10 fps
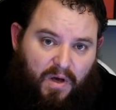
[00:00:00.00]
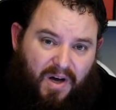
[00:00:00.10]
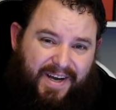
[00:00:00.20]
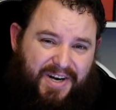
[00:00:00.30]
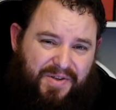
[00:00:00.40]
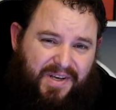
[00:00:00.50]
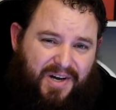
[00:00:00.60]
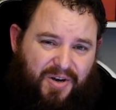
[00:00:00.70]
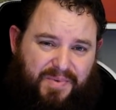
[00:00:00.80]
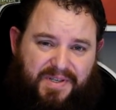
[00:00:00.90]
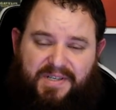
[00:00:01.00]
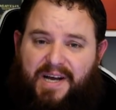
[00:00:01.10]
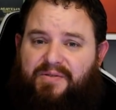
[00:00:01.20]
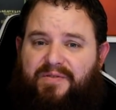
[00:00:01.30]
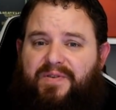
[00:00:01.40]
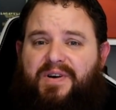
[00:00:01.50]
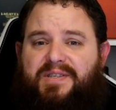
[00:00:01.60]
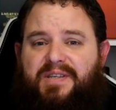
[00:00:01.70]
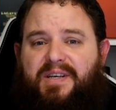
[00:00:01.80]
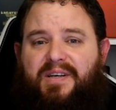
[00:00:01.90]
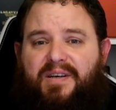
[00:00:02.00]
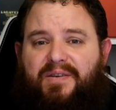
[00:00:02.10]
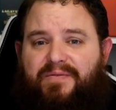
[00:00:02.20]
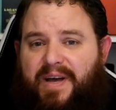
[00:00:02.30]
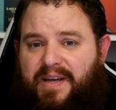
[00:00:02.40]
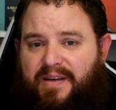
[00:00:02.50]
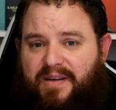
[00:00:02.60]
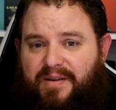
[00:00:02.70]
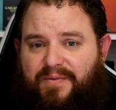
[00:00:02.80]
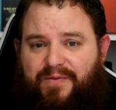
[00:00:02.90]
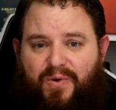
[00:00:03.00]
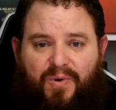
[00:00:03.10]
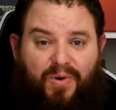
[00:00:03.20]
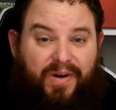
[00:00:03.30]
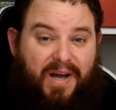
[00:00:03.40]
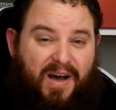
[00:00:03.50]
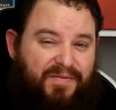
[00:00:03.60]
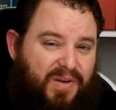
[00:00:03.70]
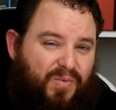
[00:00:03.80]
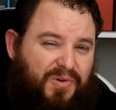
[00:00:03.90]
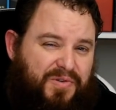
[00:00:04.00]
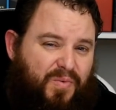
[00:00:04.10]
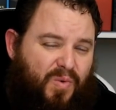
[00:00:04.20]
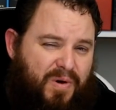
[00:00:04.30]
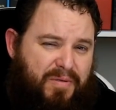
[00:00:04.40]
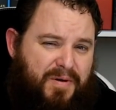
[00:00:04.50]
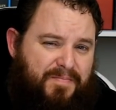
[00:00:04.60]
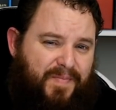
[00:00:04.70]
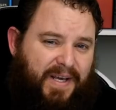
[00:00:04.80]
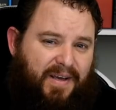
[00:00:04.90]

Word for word: I can only hope that sacrificing Vega for Navi was worth it.